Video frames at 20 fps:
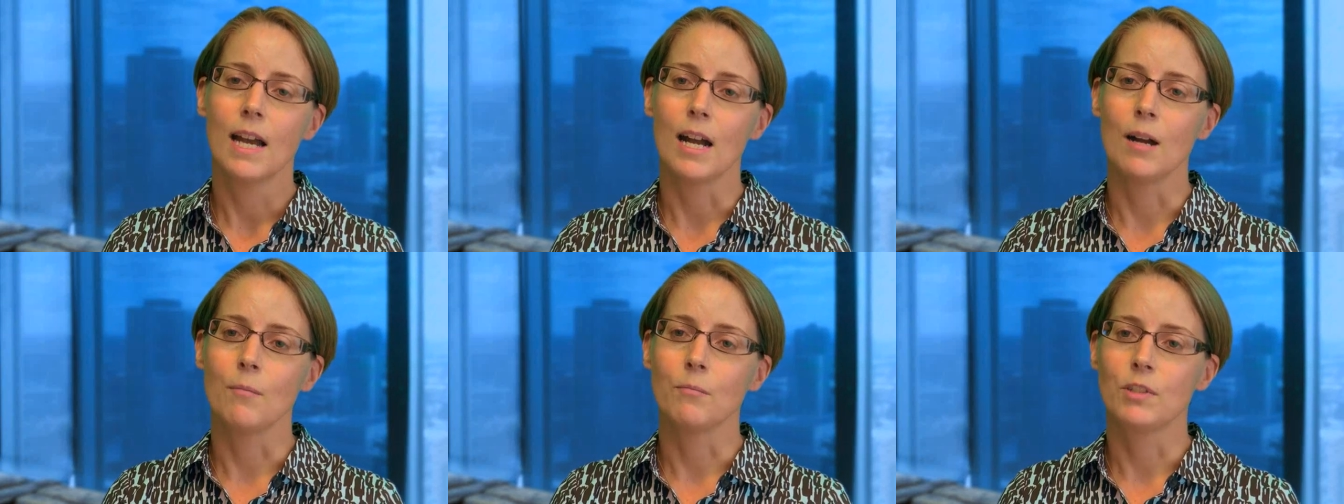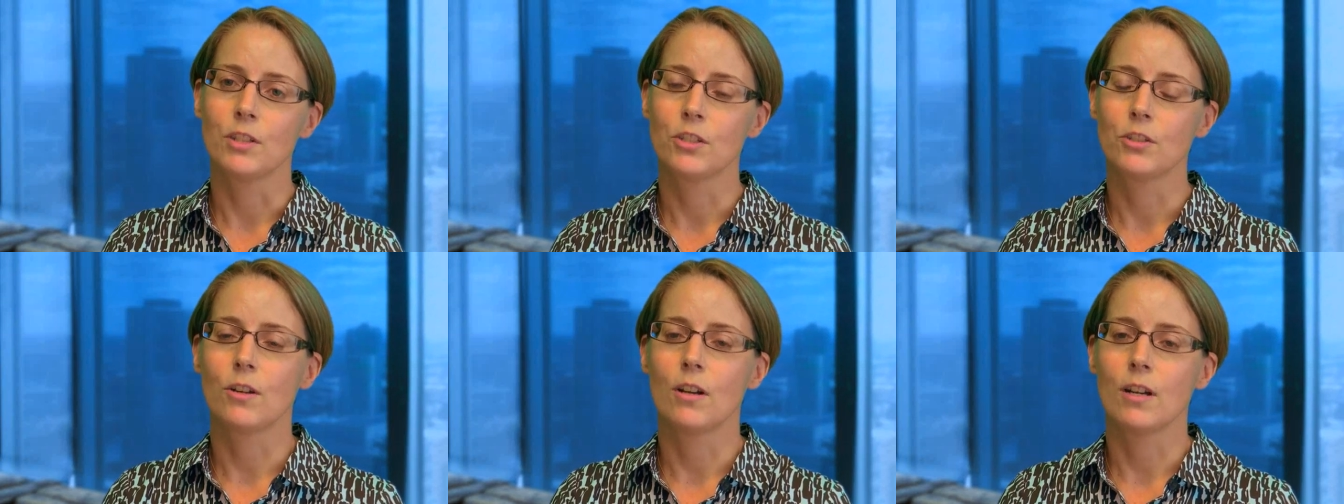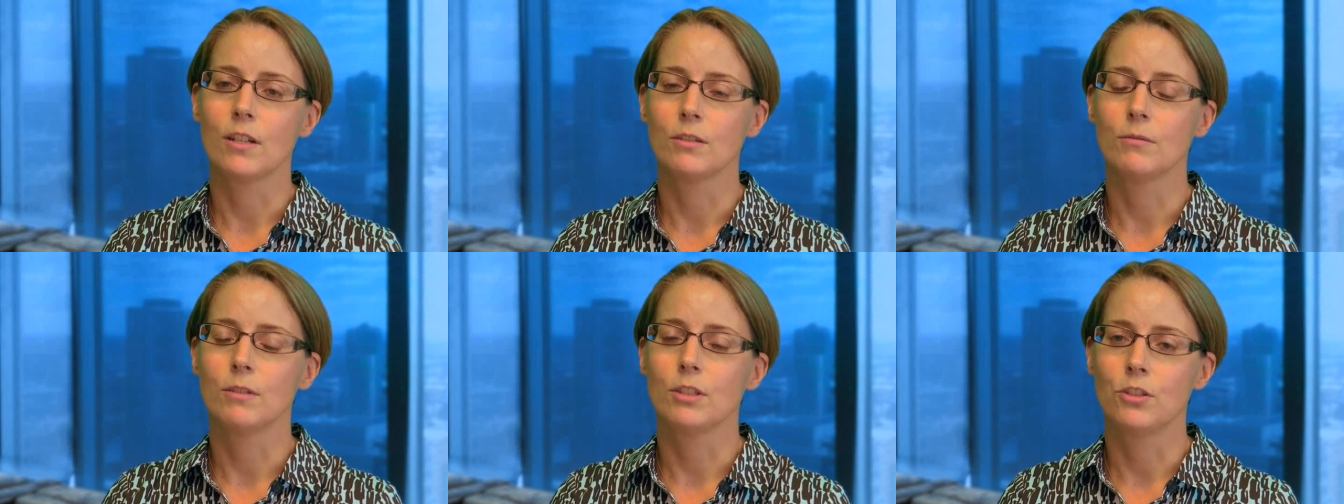um, to
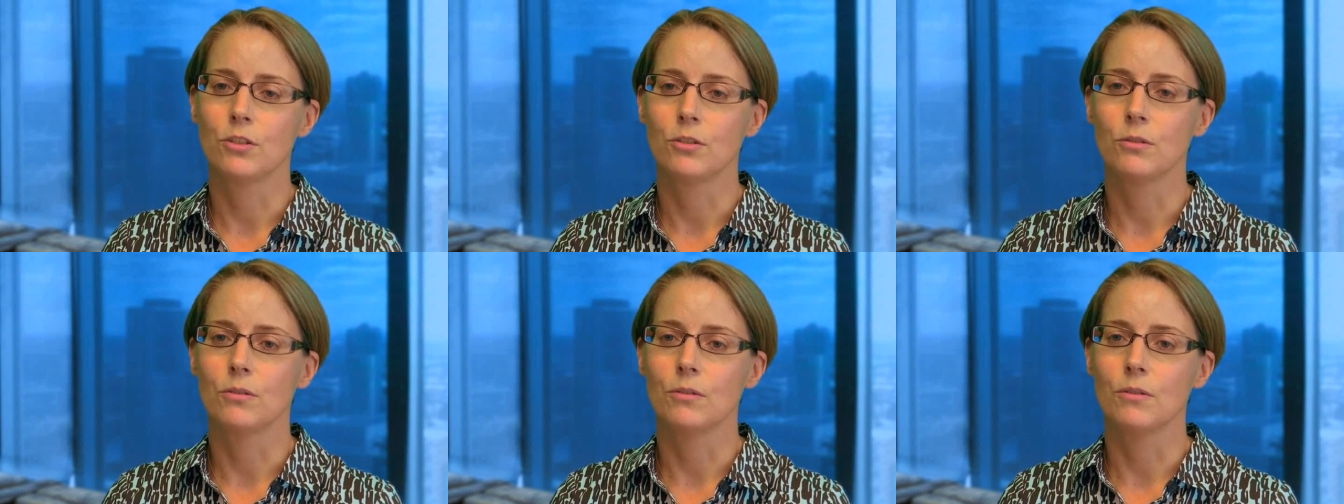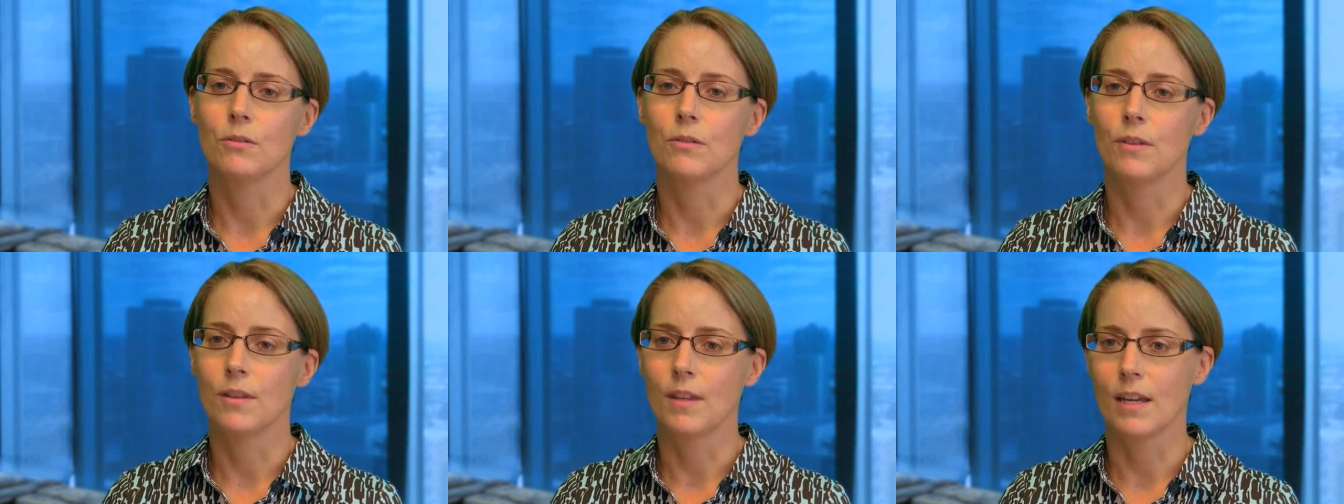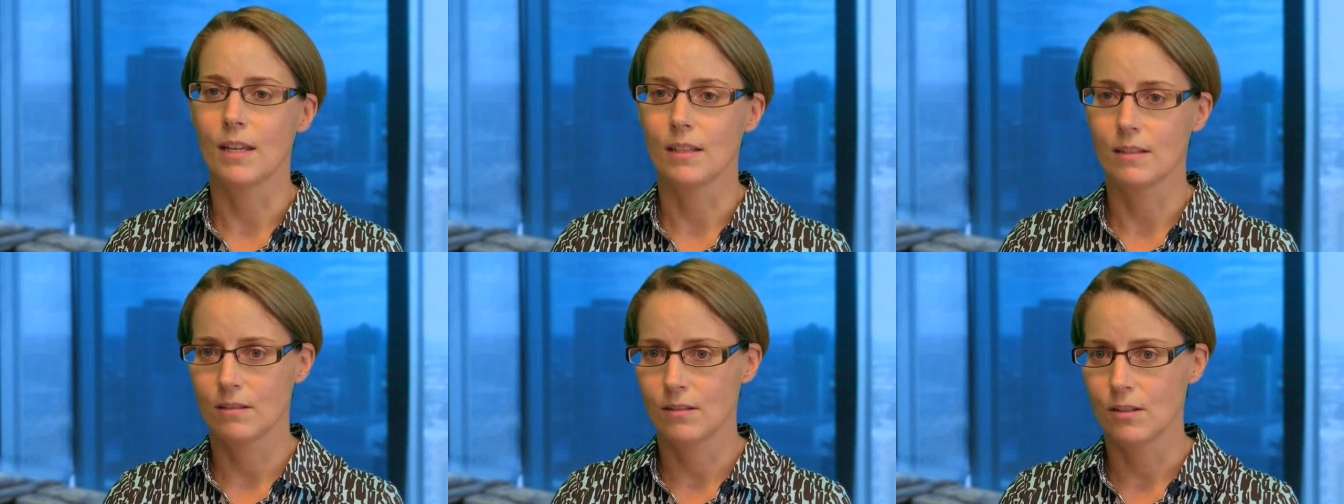try to ensure
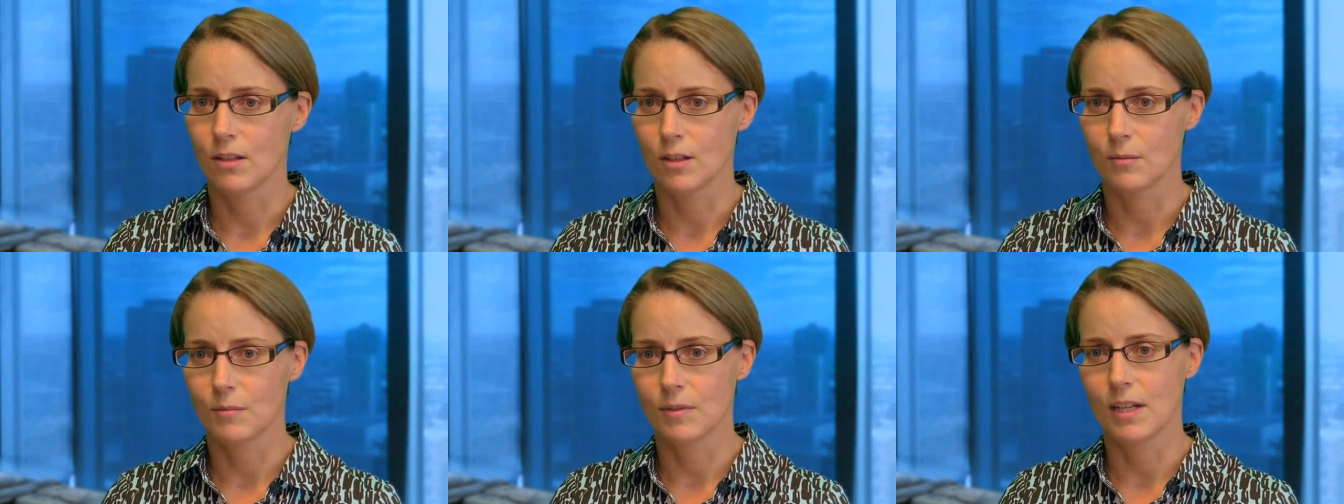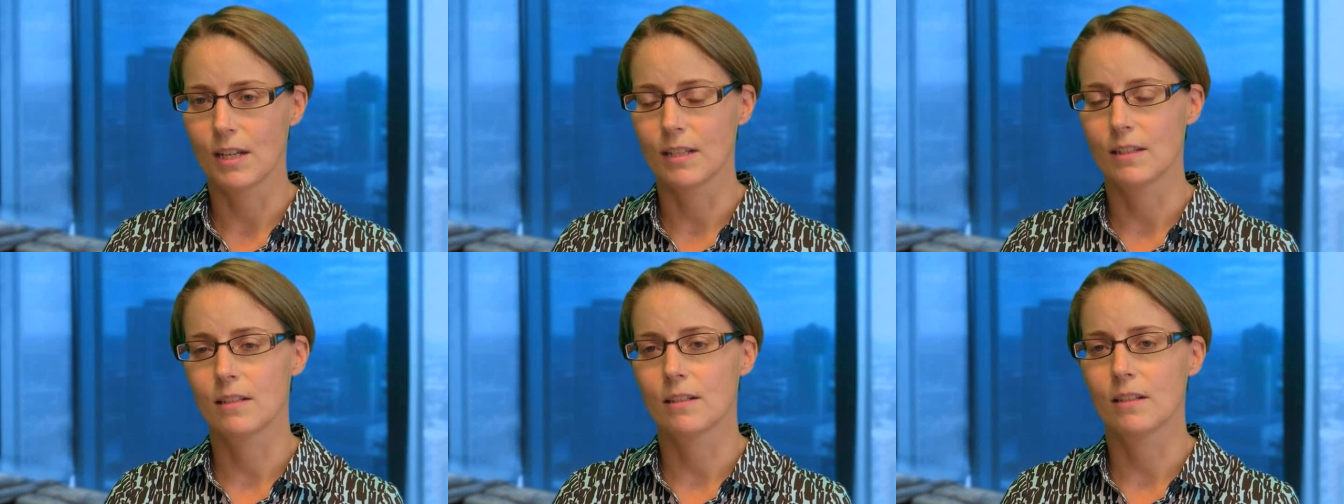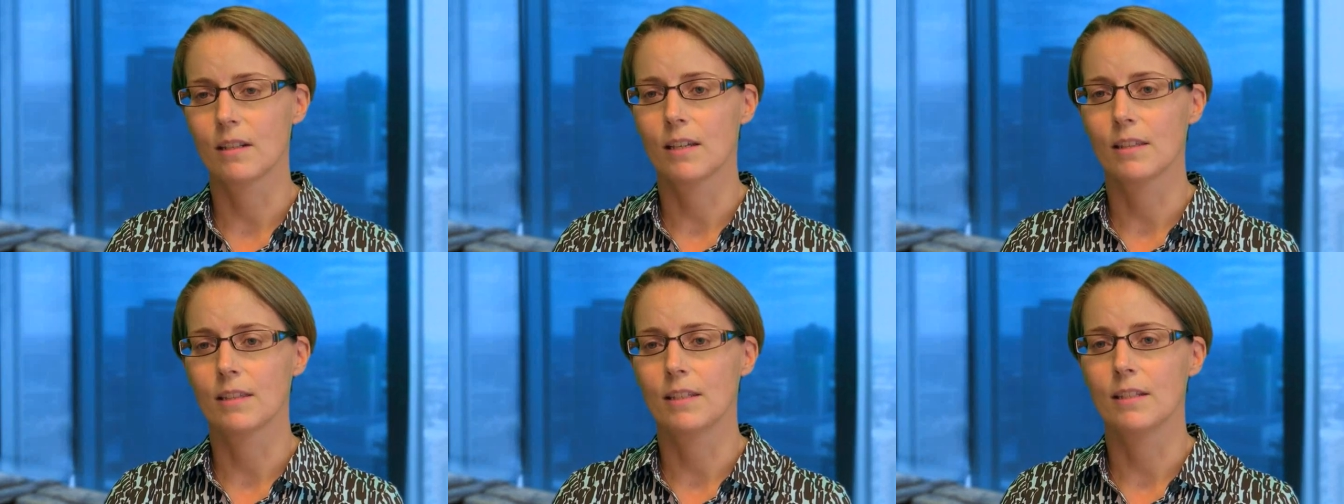that circumstances
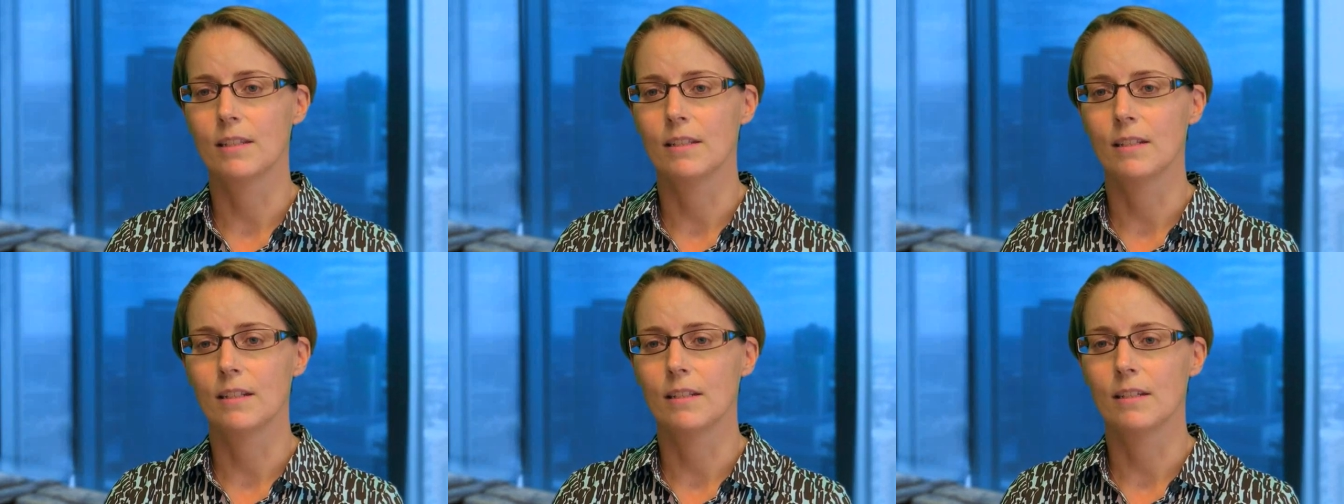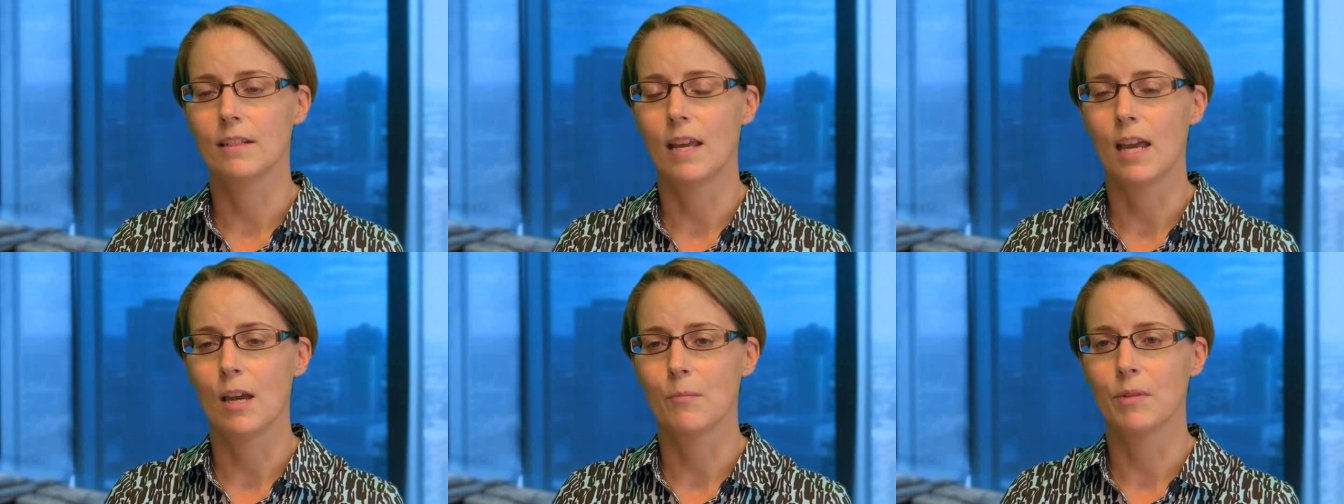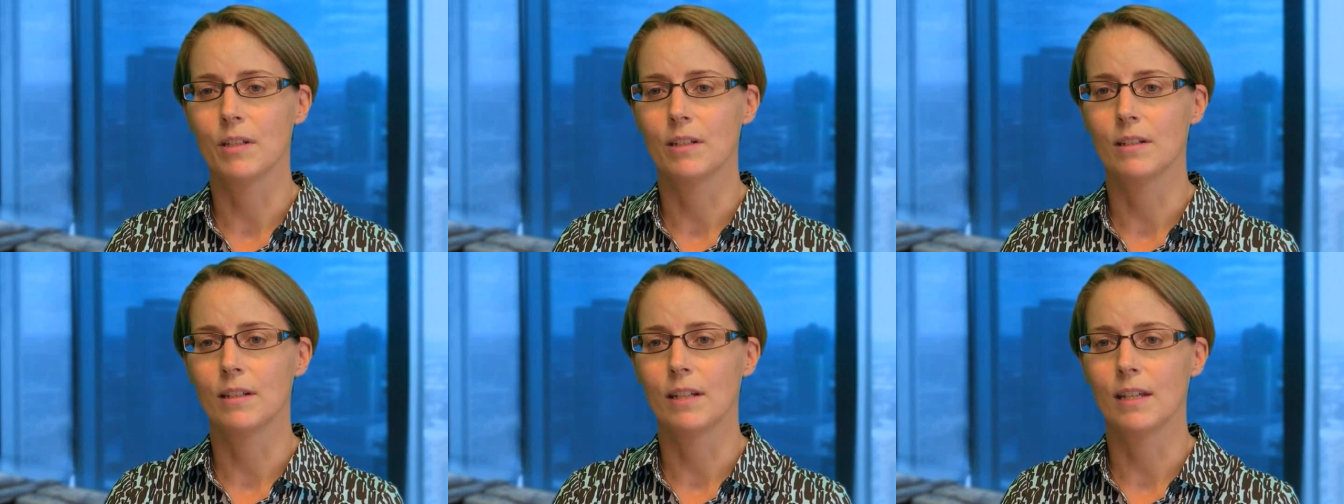like this didn't
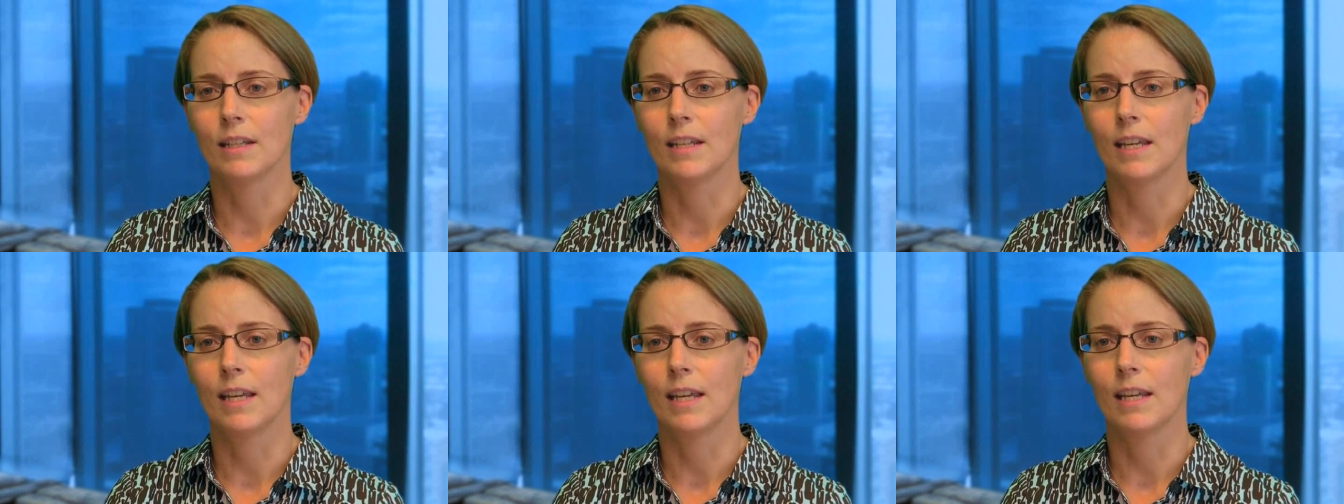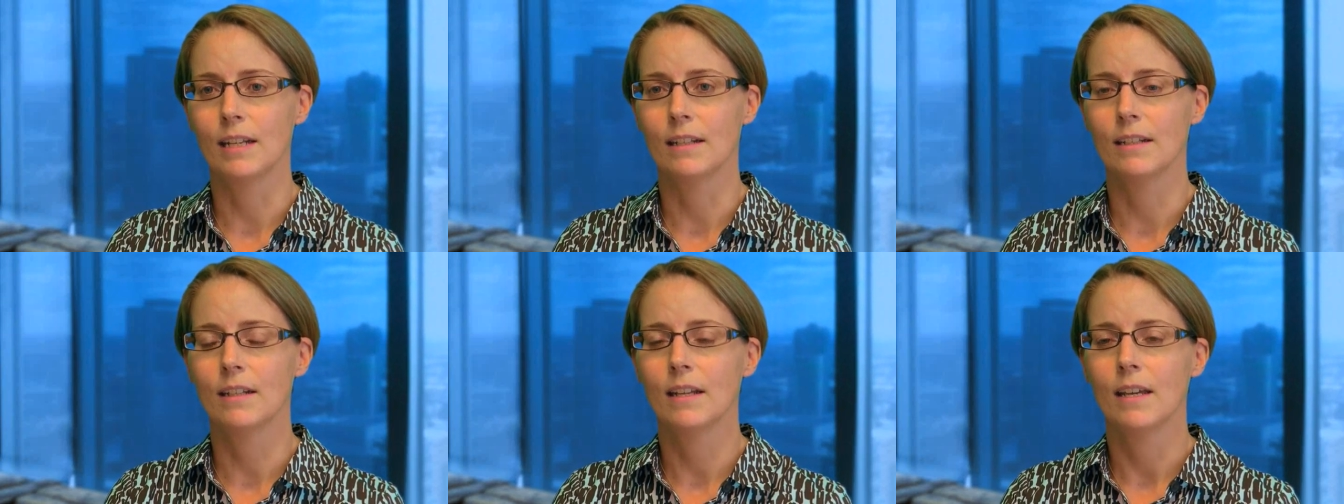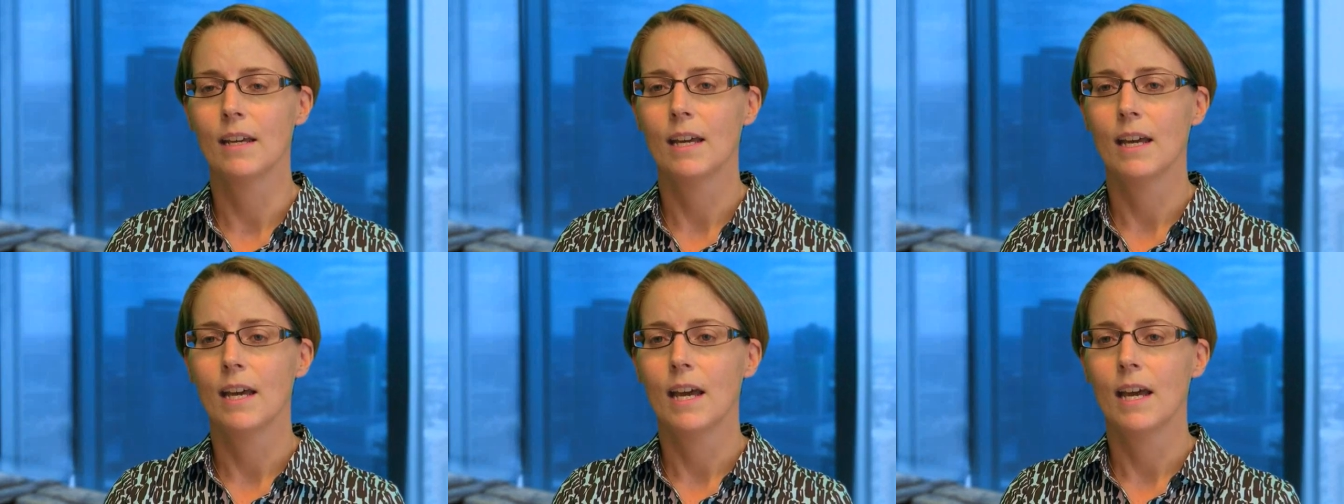happen again.